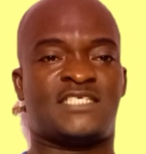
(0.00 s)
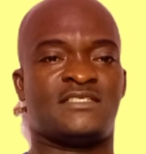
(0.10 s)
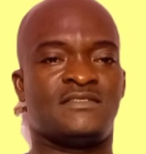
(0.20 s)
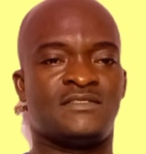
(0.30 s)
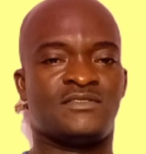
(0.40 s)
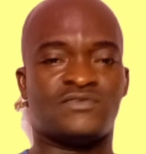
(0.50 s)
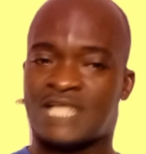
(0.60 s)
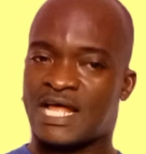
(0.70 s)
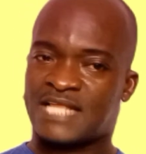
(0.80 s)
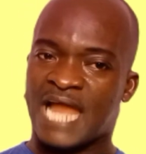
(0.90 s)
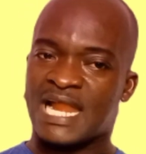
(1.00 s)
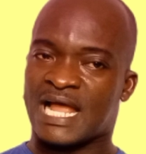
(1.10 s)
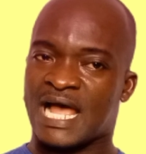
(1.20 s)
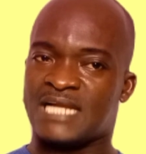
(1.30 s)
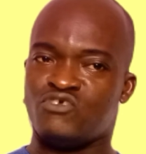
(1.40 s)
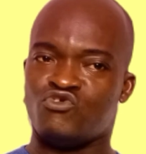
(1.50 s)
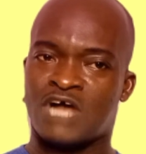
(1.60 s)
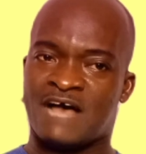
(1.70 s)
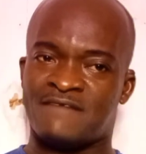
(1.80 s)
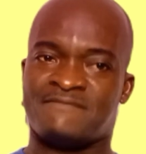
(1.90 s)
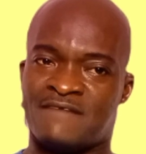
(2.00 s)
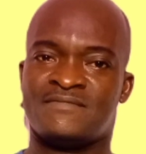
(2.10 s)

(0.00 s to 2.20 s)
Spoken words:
So that Ghana card you have